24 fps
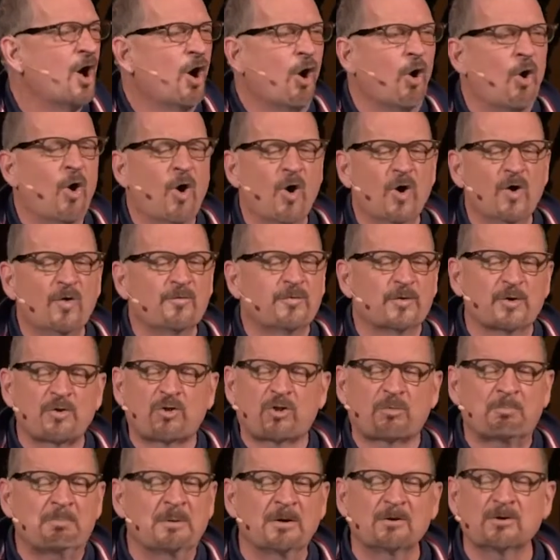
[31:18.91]
Over
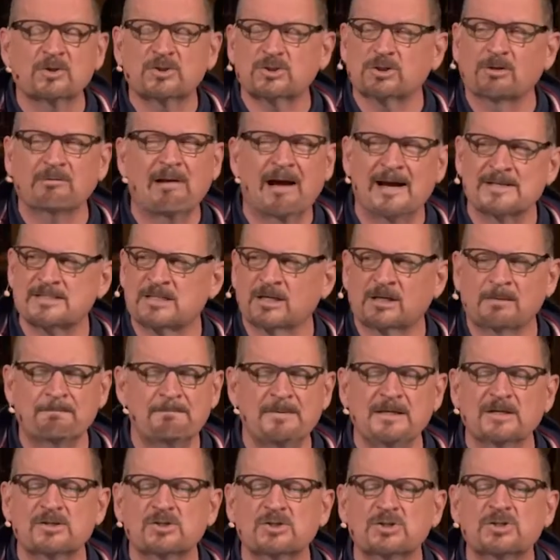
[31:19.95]
spiritualizing can
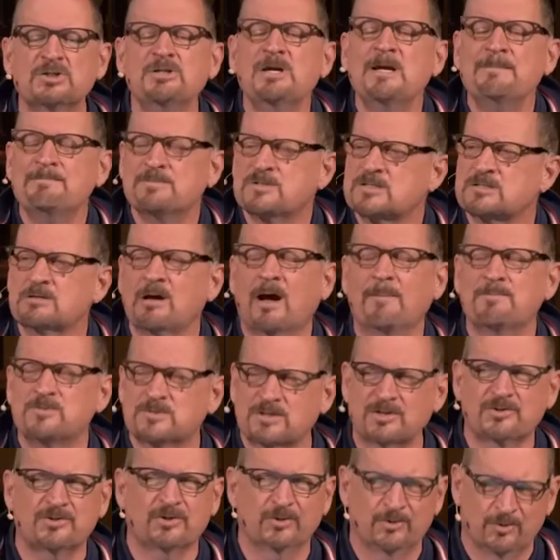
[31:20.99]
be a cheap
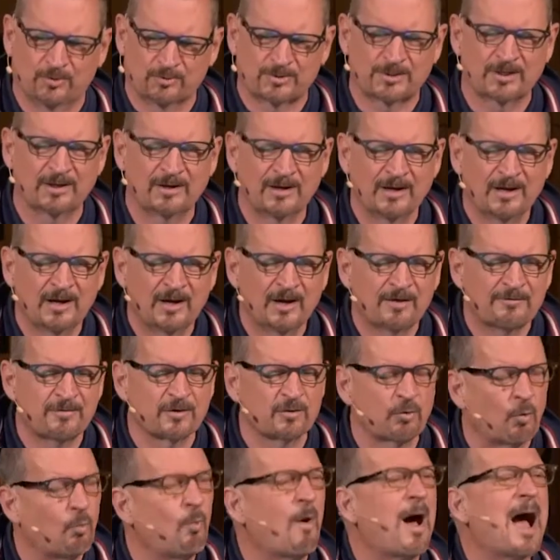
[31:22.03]
substitute
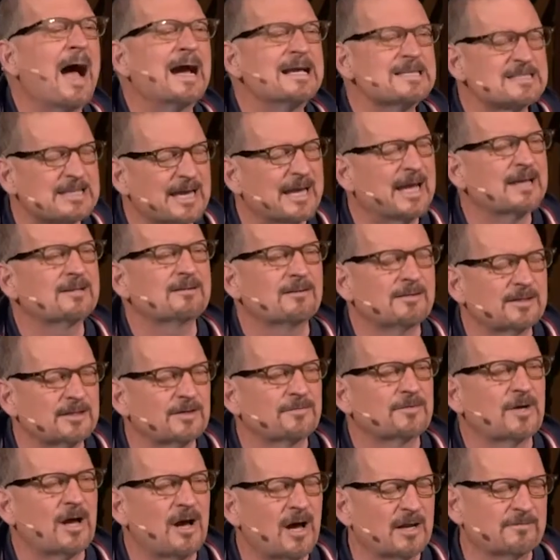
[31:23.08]
for the wise handling
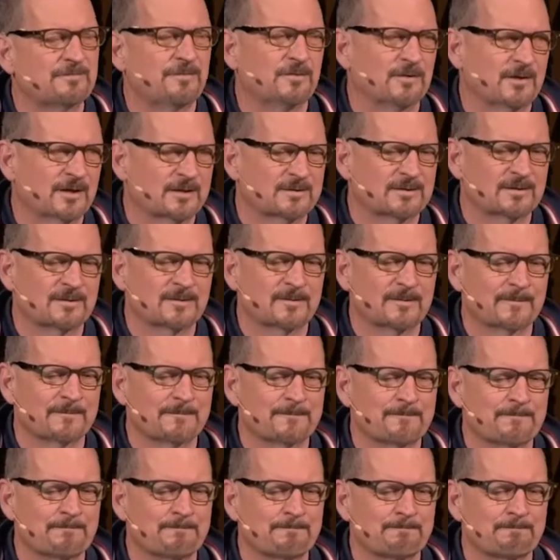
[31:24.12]
of conflict.
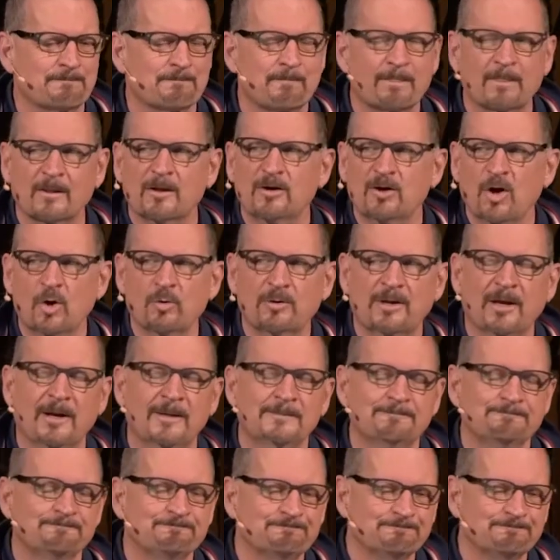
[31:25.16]
Okay.